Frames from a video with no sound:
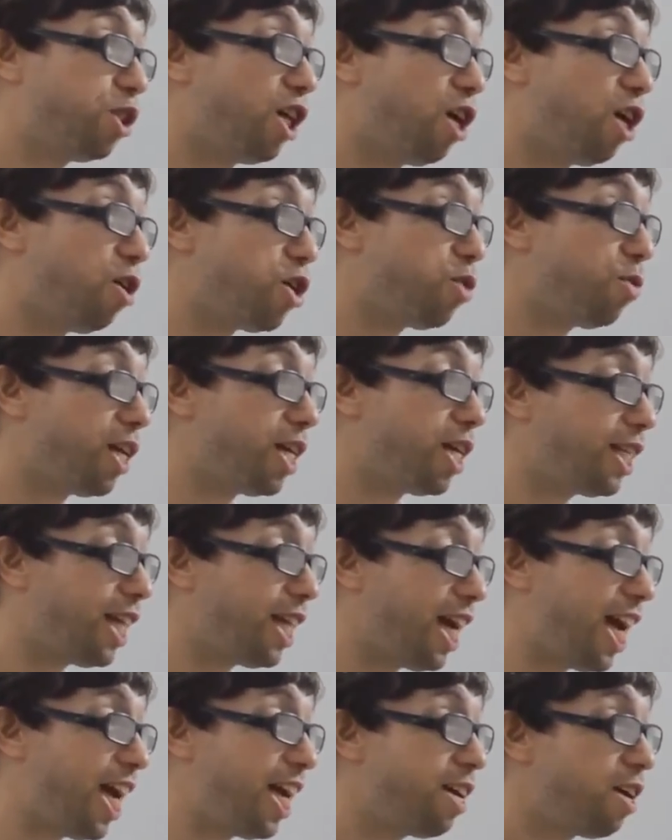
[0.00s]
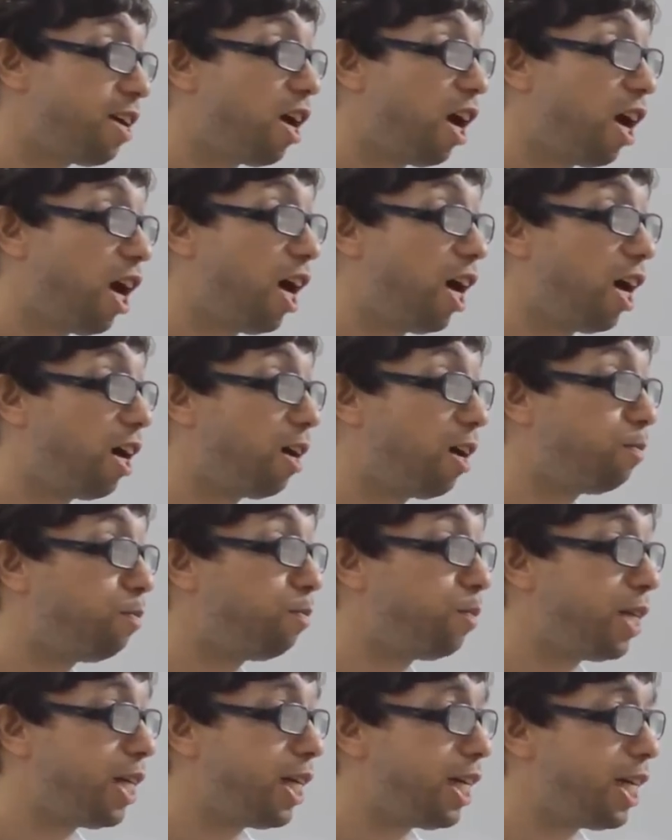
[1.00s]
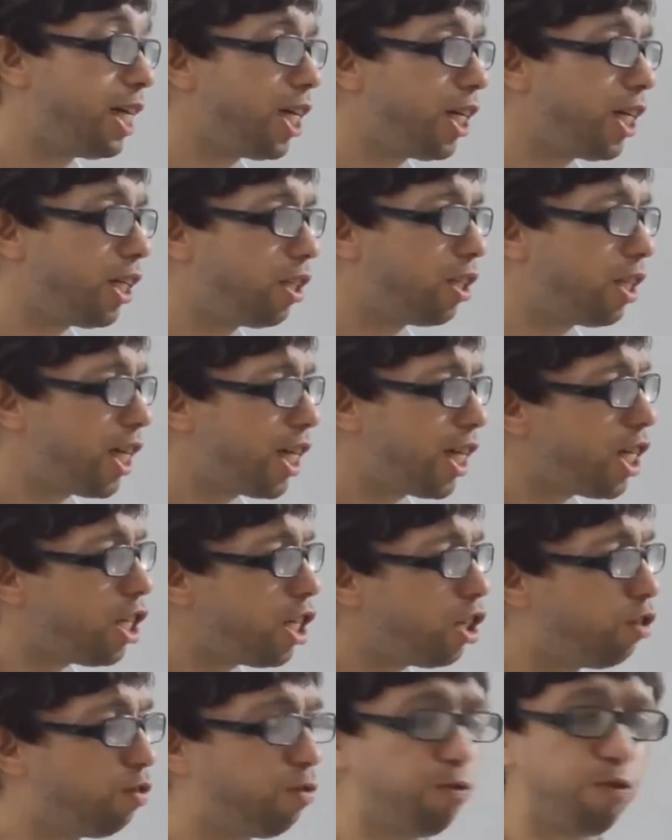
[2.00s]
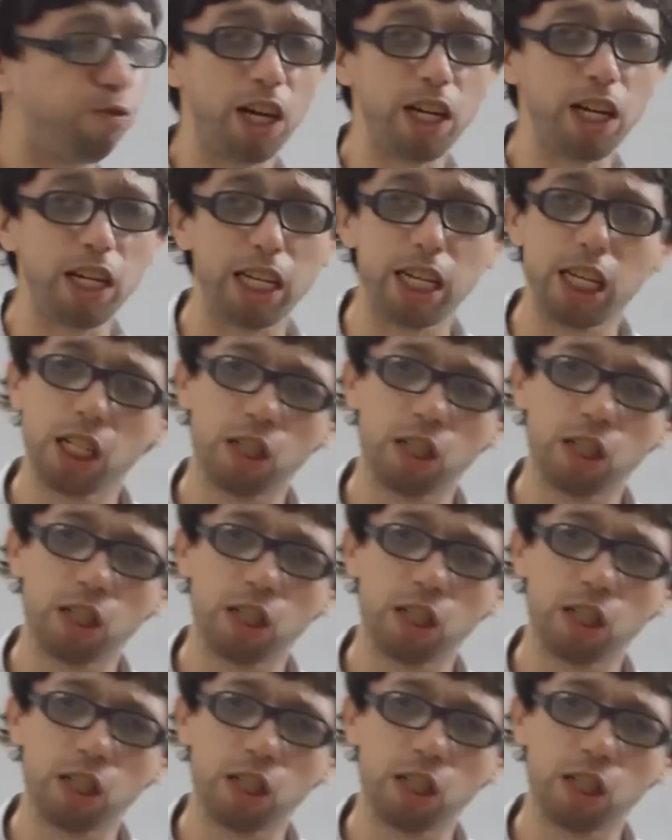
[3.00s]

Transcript: So you want to say he's funny,